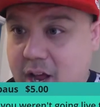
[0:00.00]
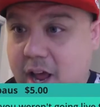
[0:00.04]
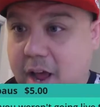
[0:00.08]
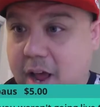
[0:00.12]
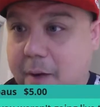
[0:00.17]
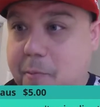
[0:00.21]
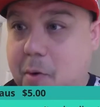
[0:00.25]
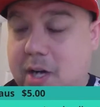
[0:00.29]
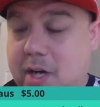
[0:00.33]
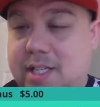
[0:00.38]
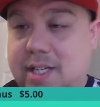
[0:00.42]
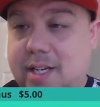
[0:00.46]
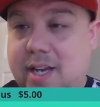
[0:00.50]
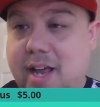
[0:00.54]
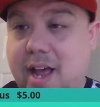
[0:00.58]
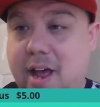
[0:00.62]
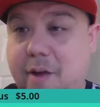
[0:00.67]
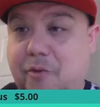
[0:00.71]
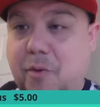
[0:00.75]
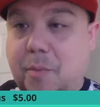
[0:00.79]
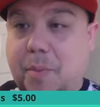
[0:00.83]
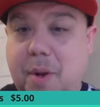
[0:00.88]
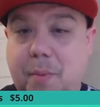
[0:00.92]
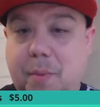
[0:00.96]
And once
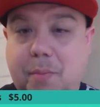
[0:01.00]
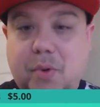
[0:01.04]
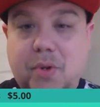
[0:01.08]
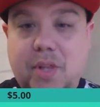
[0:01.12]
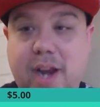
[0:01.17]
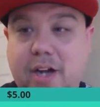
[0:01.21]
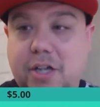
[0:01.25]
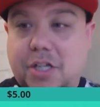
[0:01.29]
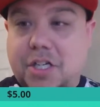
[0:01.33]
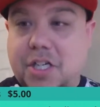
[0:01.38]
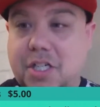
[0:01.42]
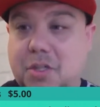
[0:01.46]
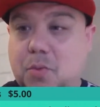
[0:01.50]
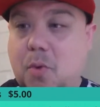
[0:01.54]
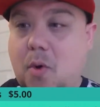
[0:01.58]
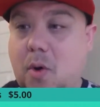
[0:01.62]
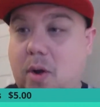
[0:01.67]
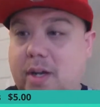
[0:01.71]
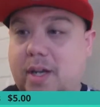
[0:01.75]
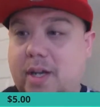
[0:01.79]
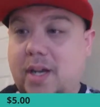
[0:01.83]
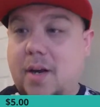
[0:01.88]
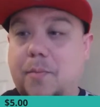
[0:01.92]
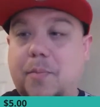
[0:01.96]
again, for people that are just
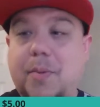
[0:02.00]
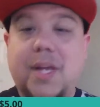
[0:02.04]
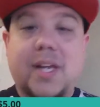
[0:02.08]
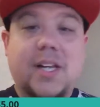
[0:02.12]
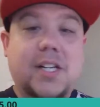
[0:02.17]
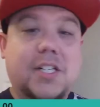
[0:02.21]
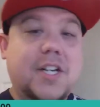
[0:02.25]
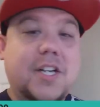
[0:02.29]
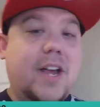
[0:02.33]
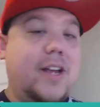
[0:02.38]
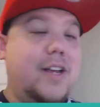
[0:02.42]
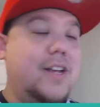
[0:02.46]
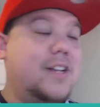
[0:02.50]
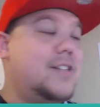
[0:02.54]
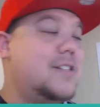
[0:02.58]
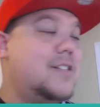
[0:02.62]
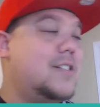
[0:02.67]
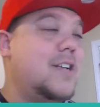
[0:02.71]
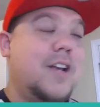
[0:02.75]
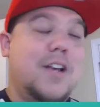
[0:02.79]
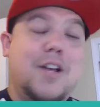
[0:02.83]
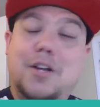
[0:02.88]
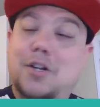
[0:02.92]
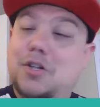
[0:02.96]
walking in, PJ
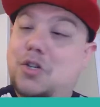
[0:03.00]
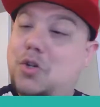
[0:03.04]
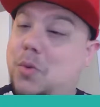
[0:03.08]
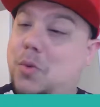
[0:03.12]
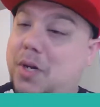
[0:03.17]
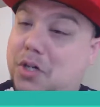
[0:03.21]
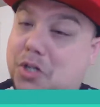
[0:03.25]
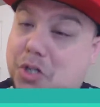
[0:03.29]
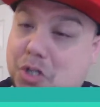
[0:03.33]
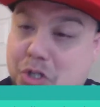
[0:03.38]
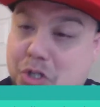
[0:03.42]
is doing